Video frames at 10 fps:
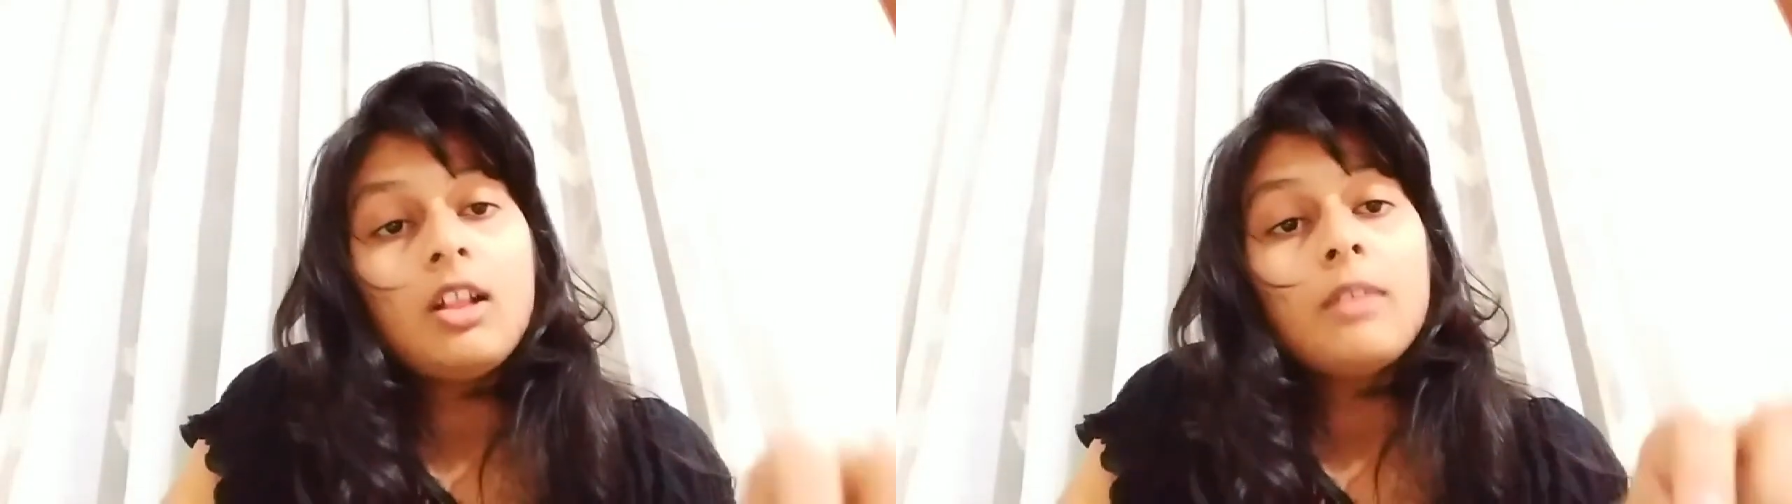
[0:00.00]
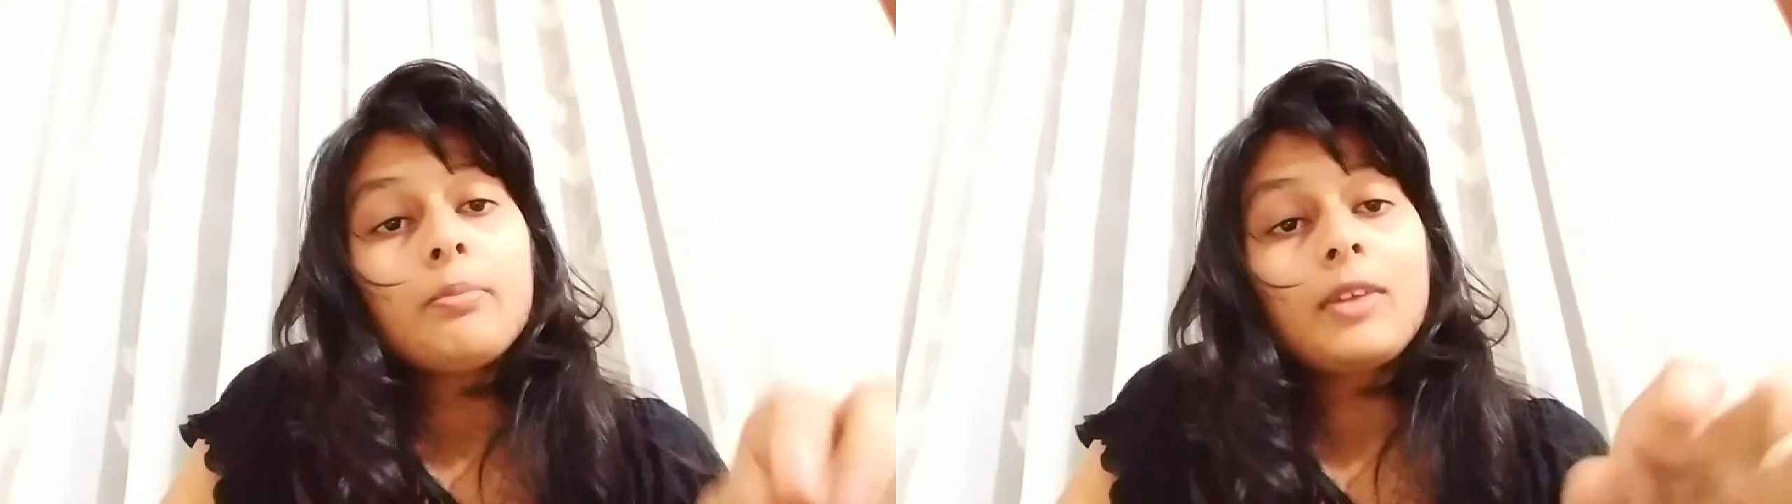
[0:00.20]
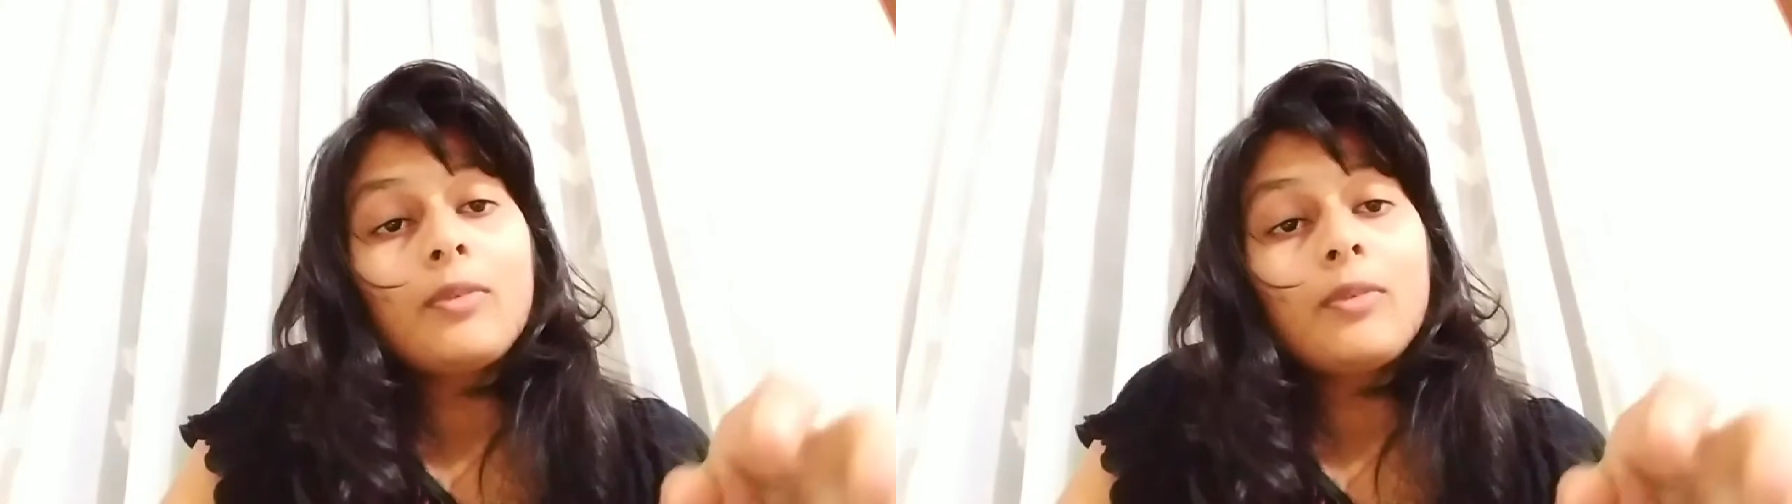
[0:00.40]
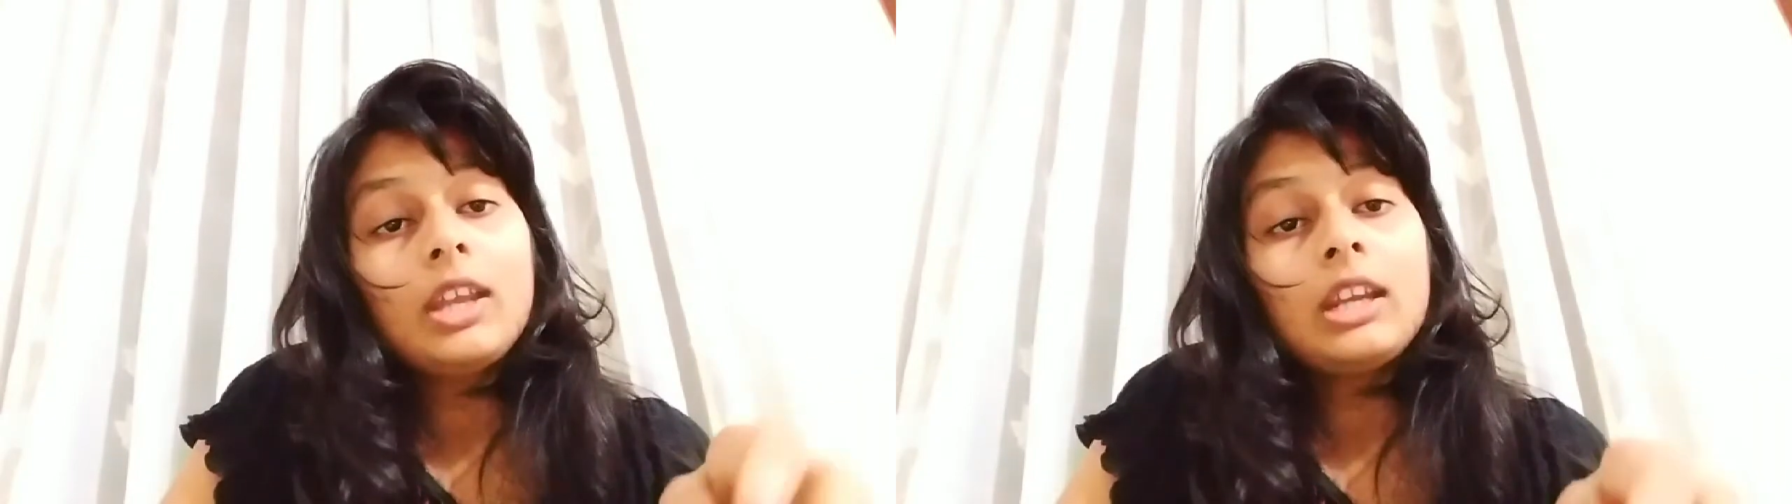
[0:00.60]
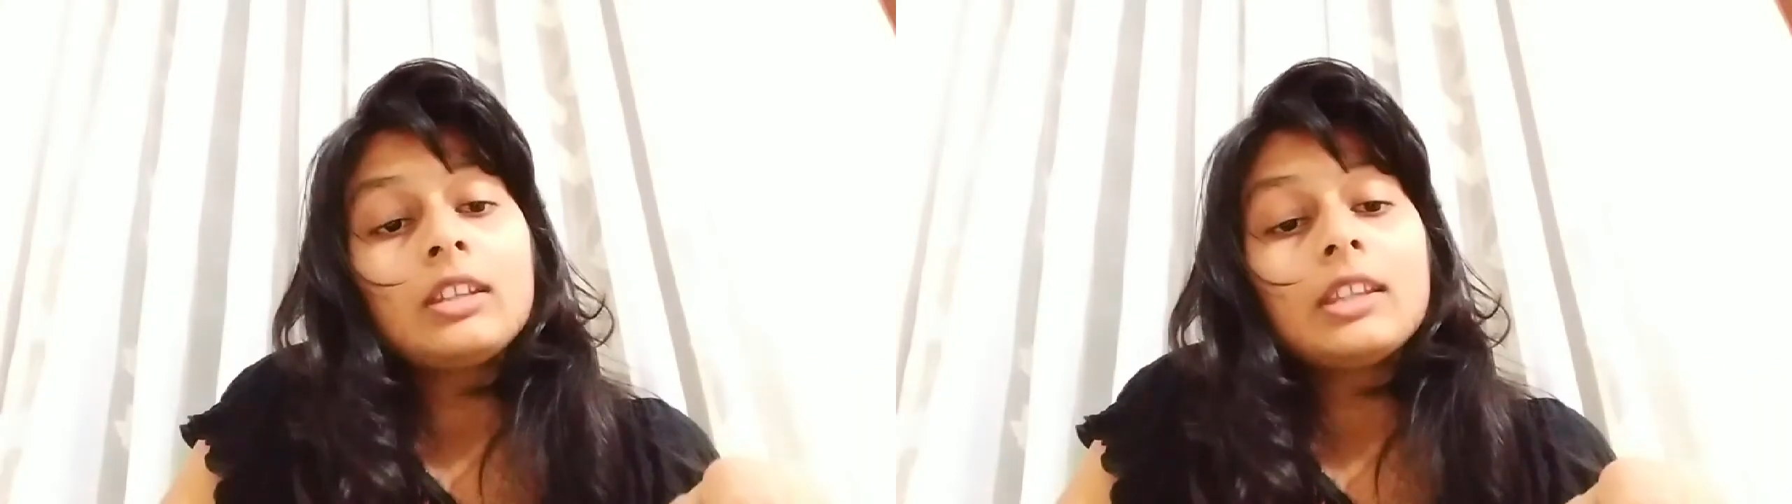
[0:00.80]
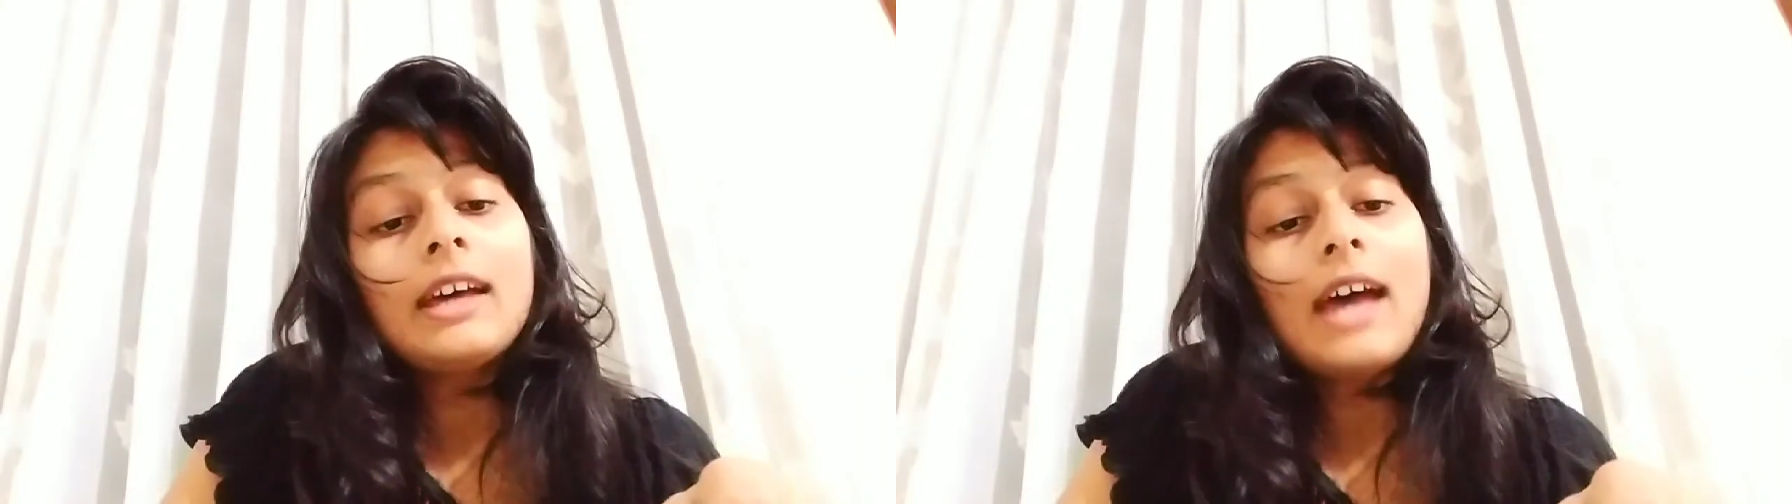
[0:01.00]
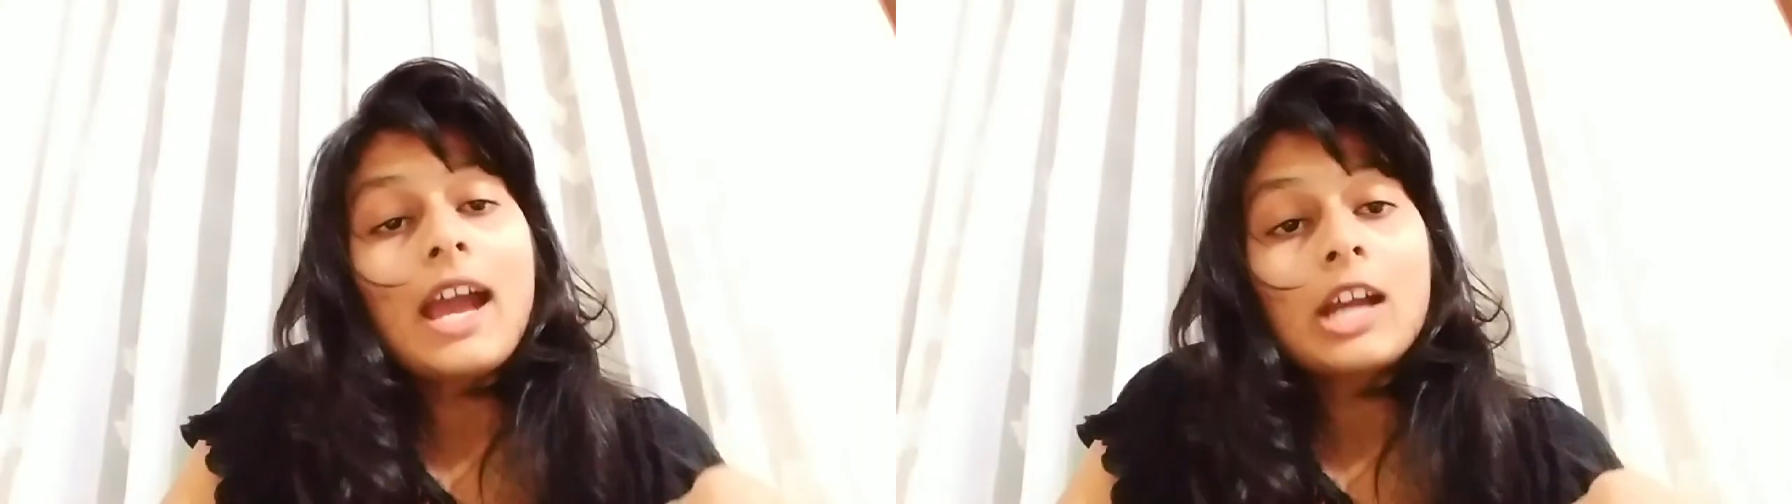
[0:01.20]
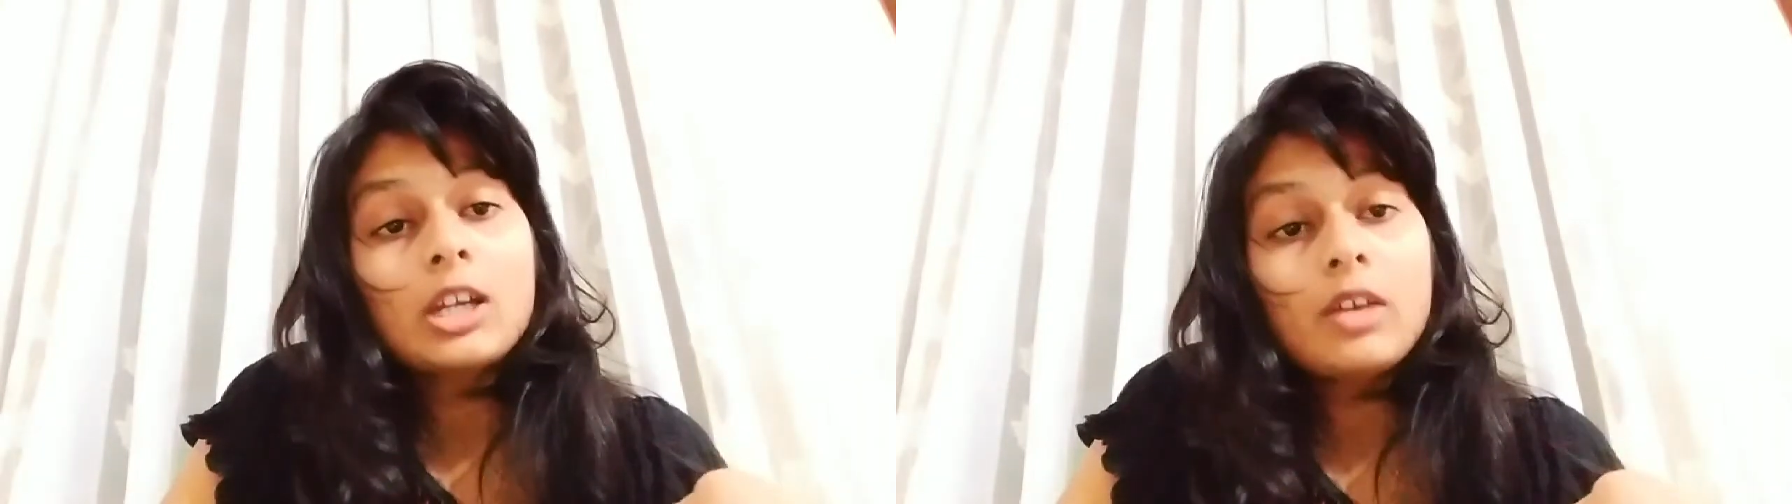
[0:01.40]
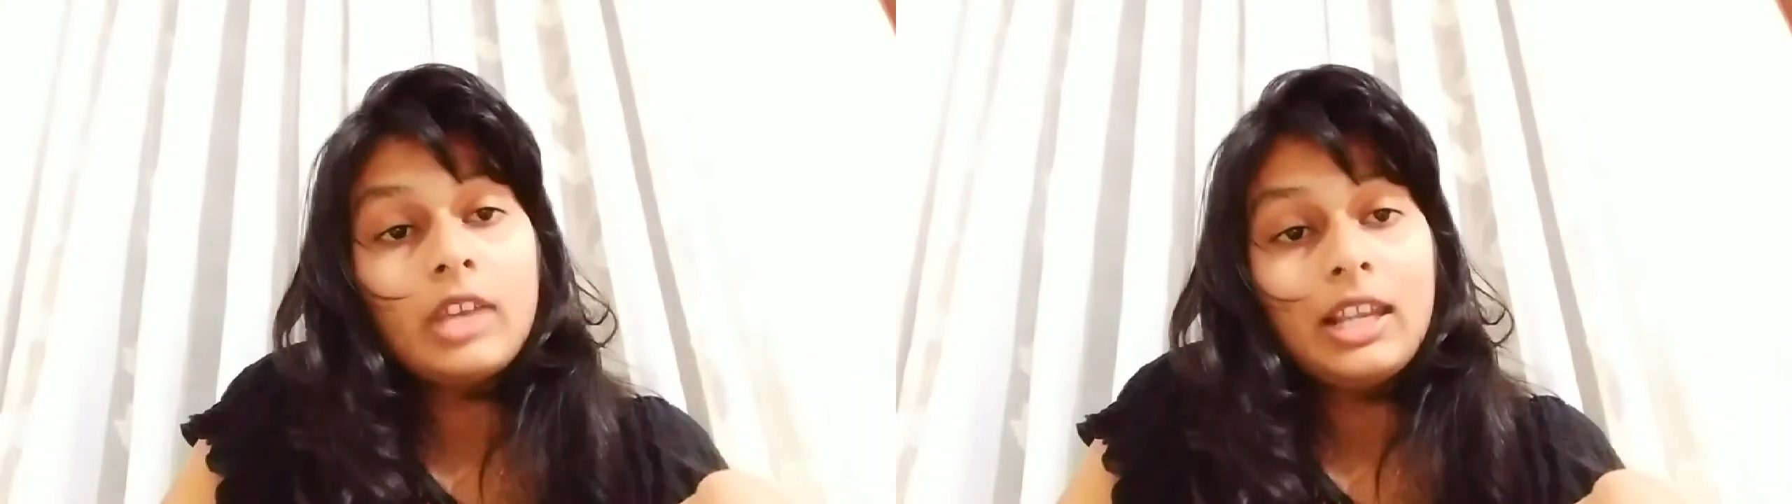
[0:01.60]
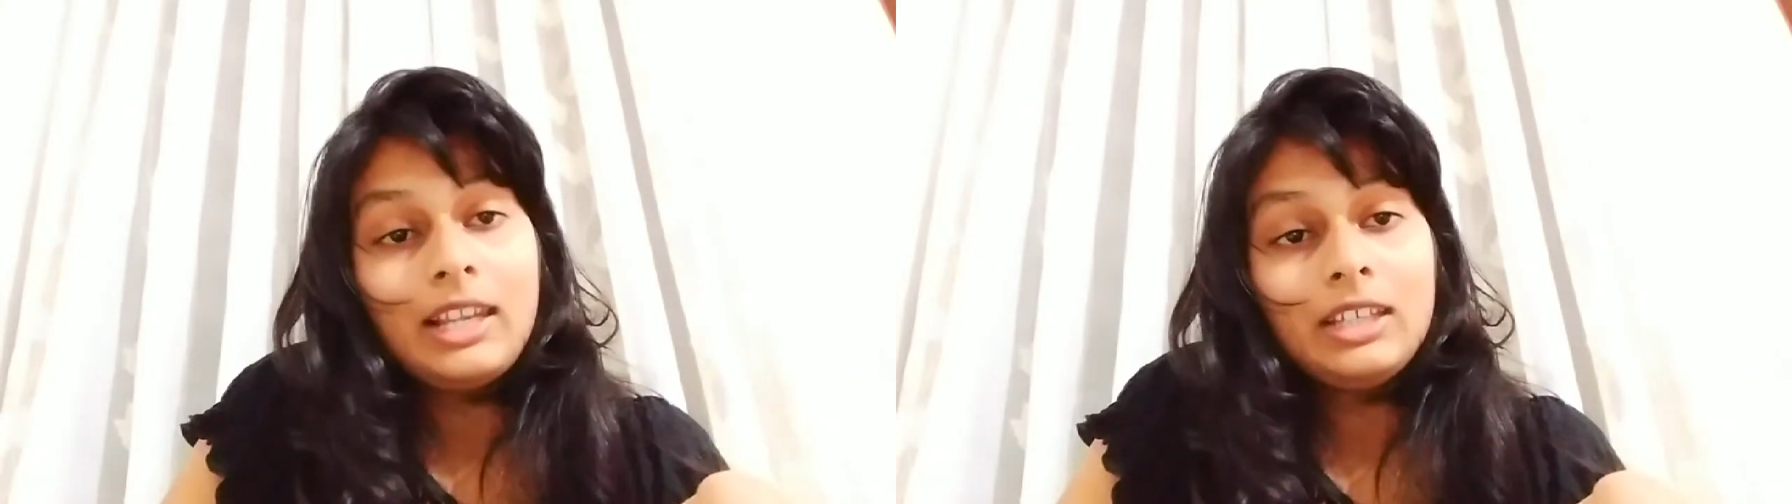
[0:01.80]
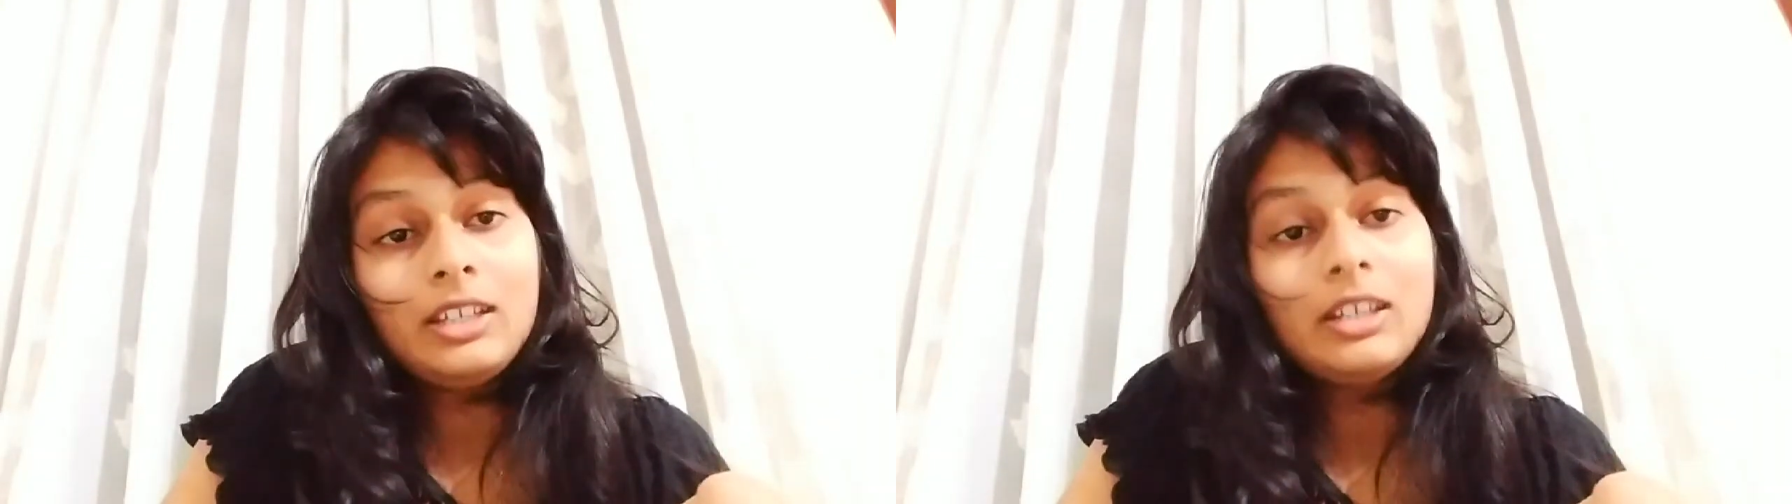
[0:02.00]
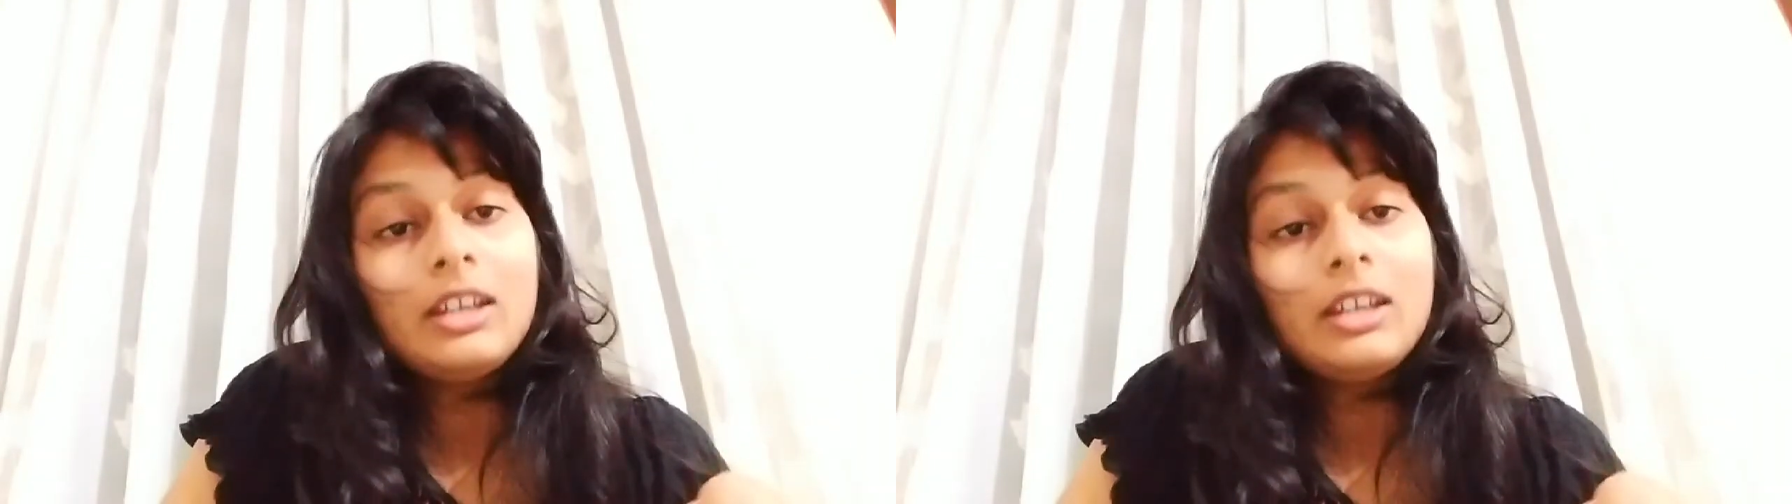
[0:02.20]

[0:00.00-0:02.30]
between the act of killing